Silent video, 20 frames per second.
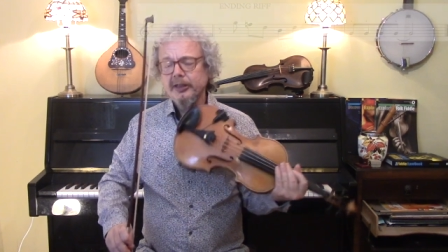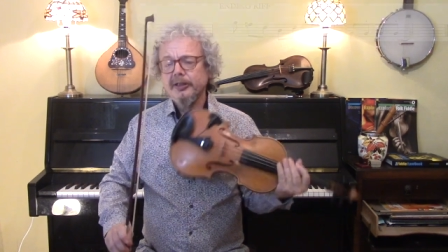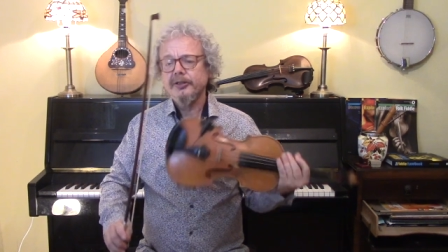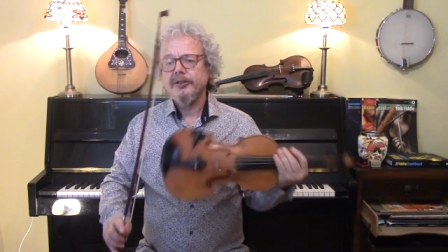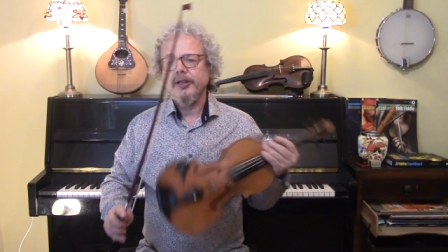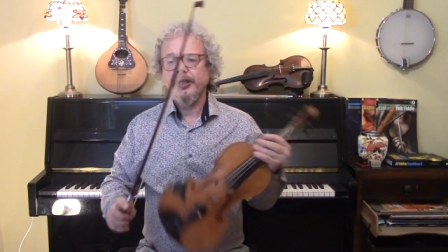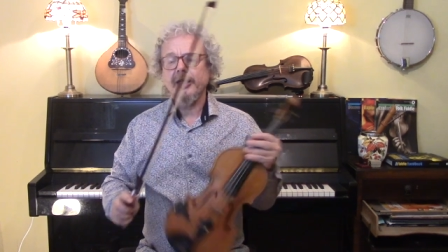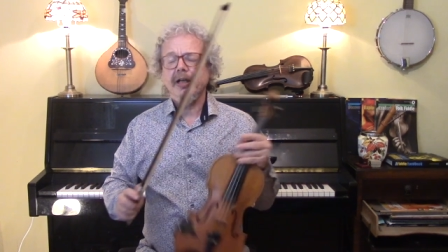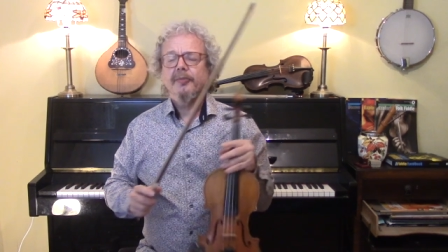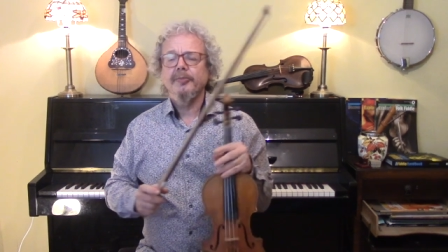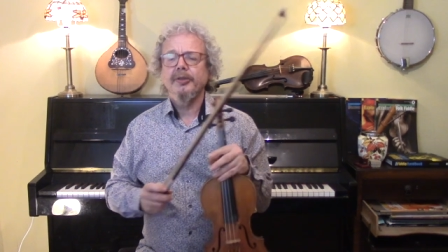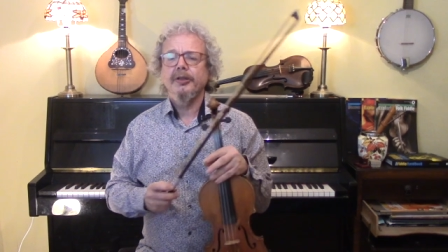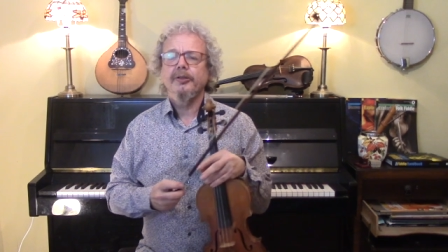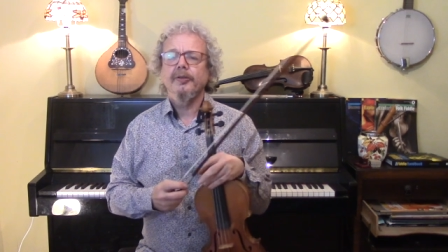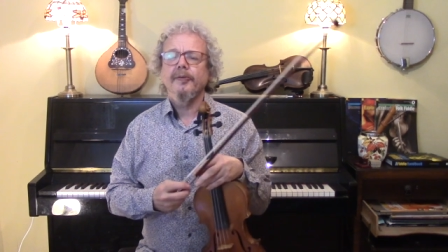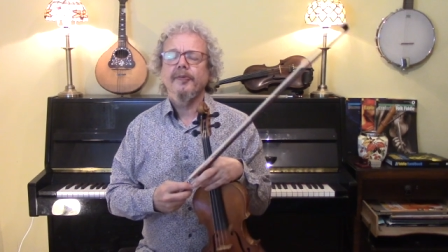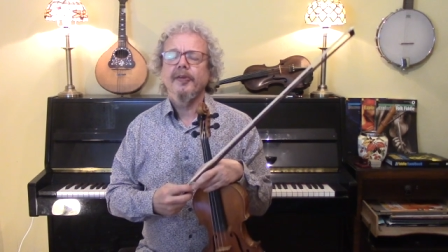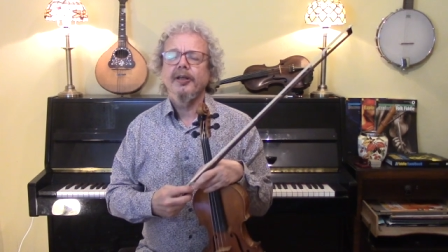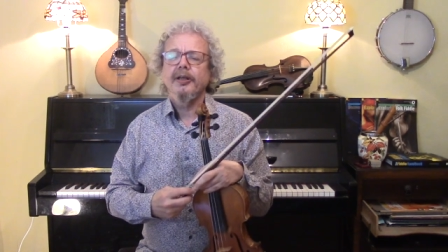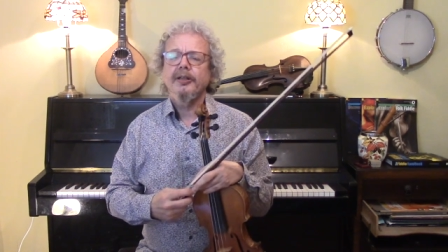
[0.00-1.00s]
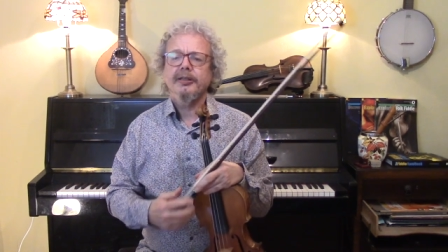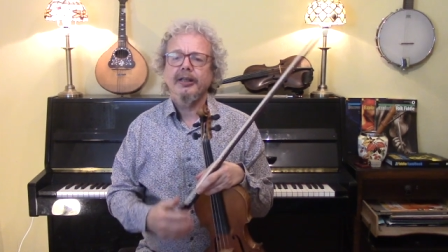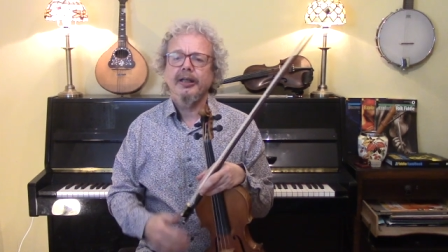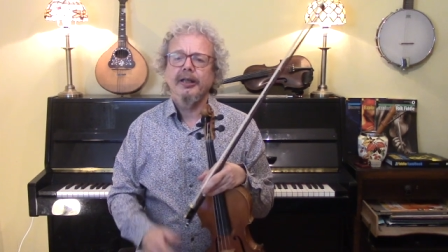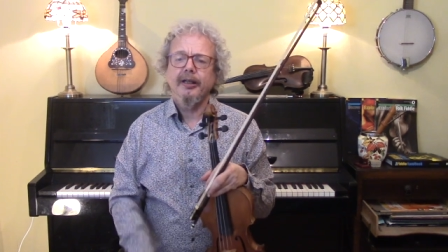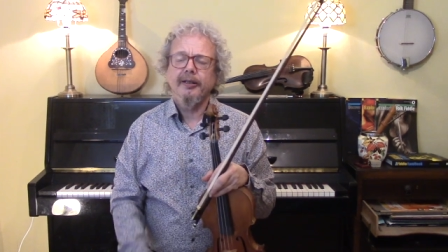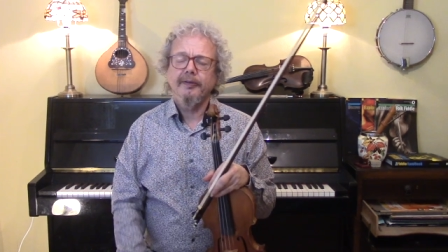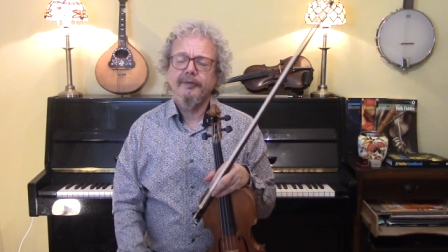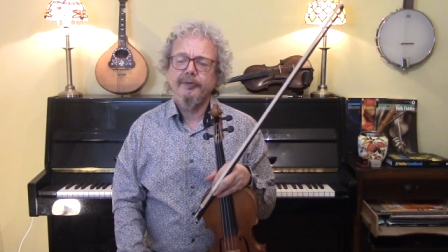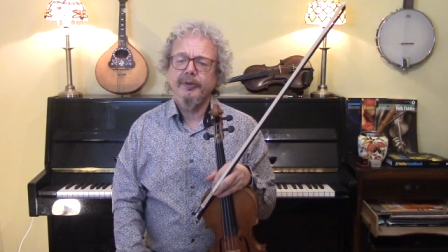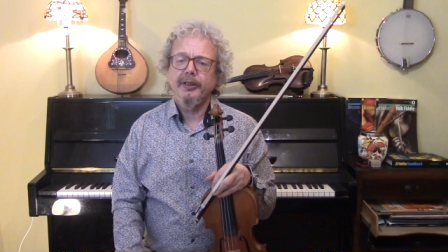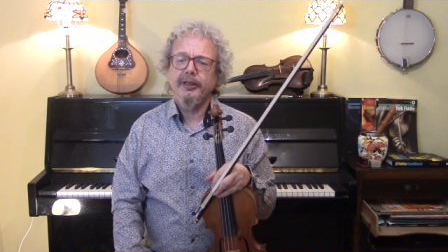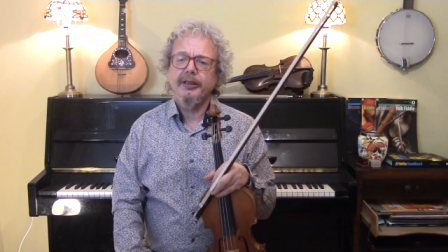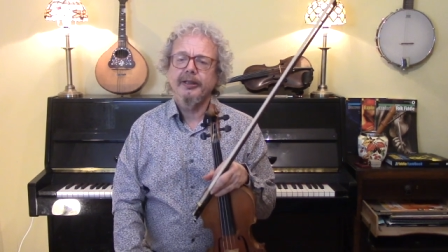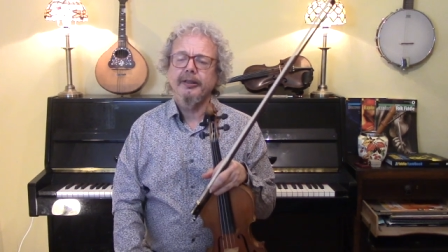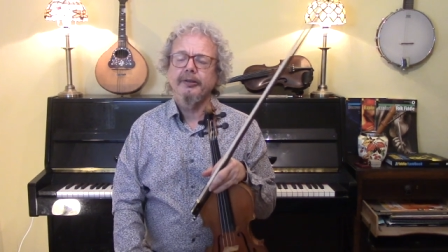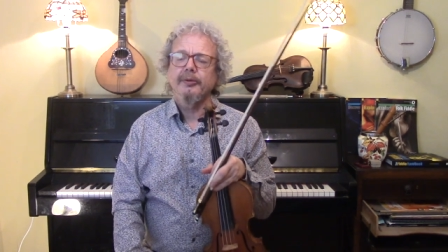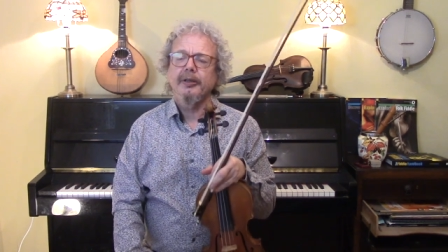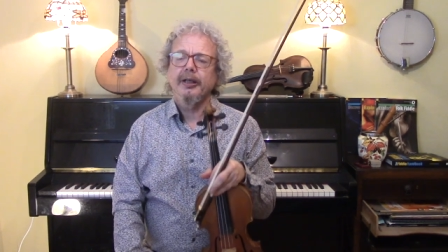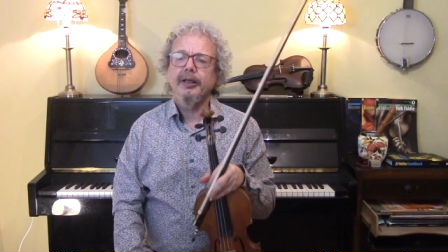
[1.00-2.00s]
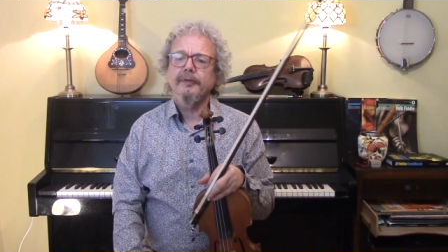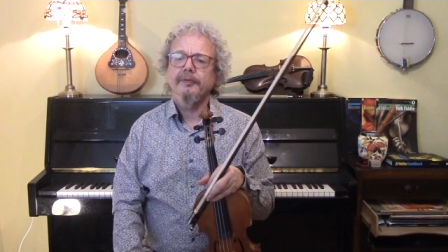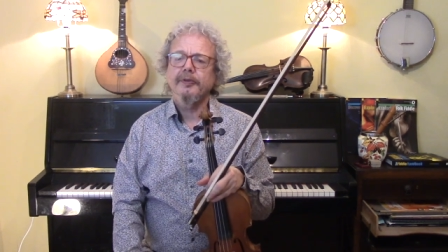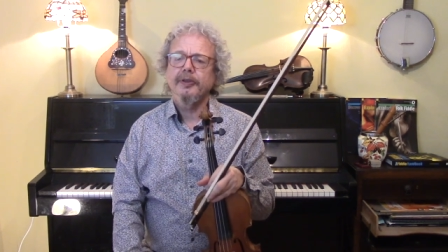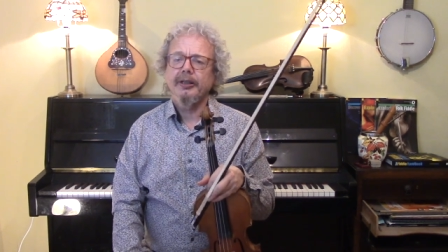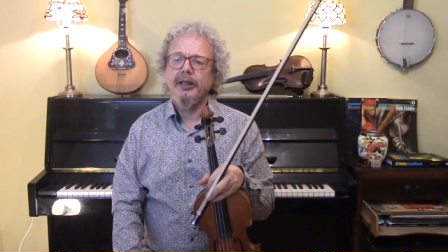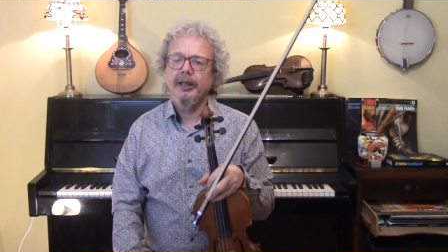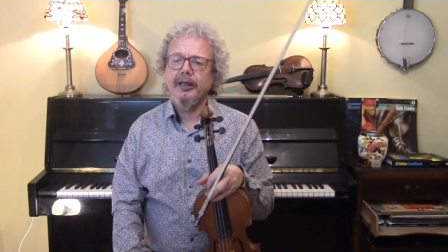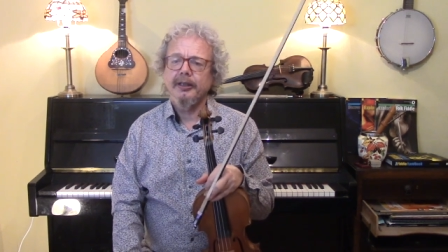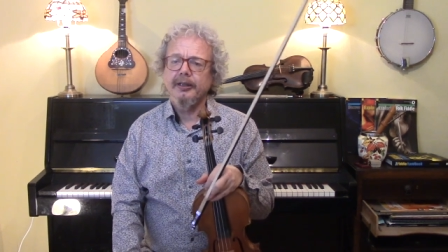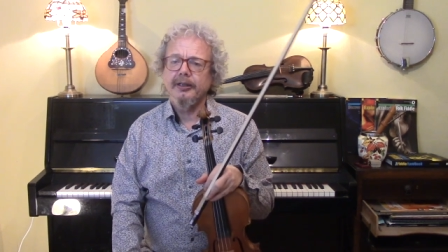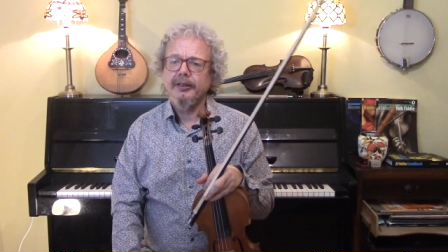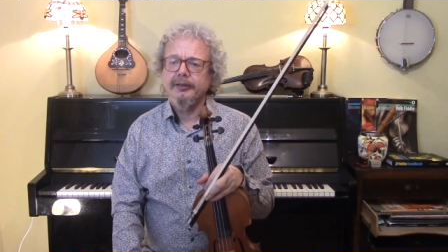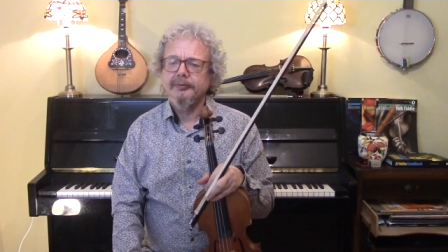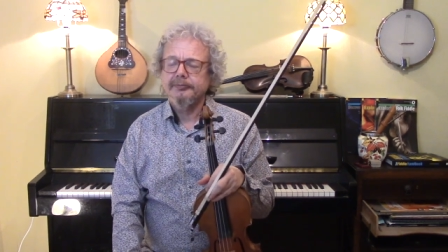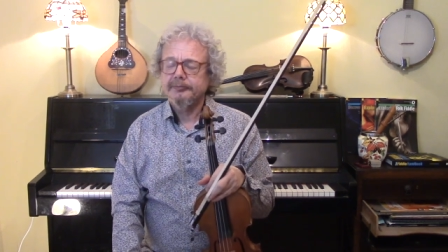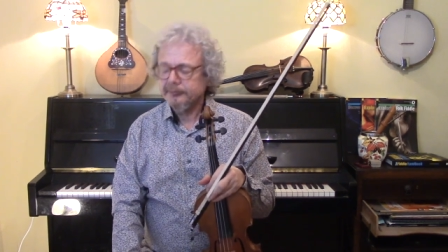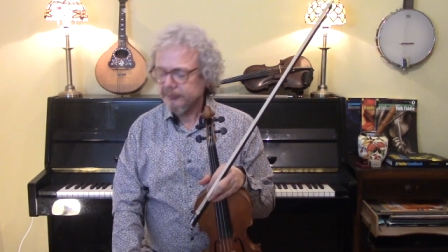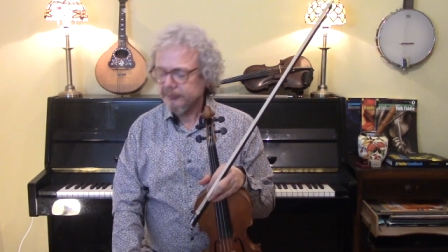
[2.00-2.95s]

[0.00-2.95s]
So that would be a good thing to have ready right for the end.